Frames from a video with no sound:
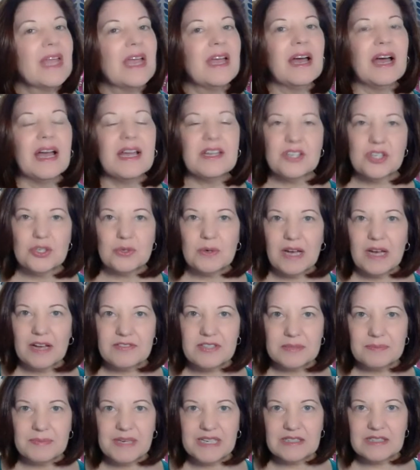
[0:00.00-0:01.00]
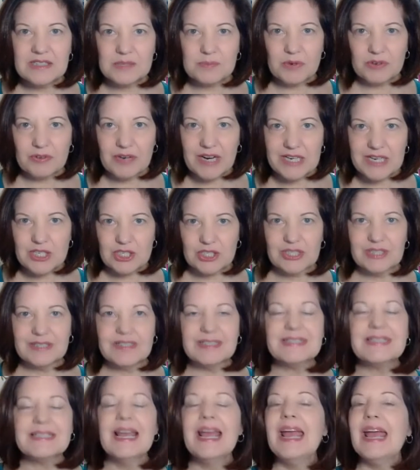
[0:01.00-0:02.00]
I do have some
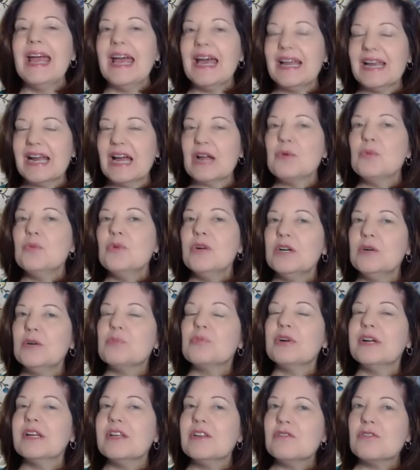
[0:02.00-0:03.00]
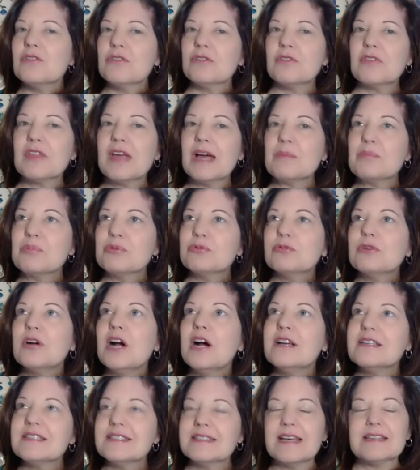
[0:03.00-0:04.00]
inspirations, and I will bring you through that
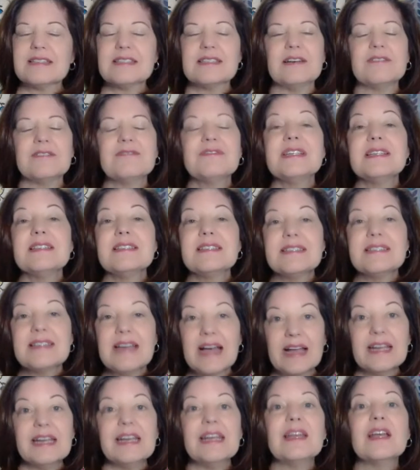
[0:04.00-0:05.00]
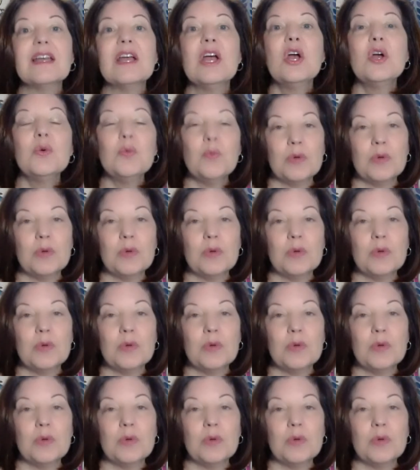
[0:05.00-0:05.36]
process of designing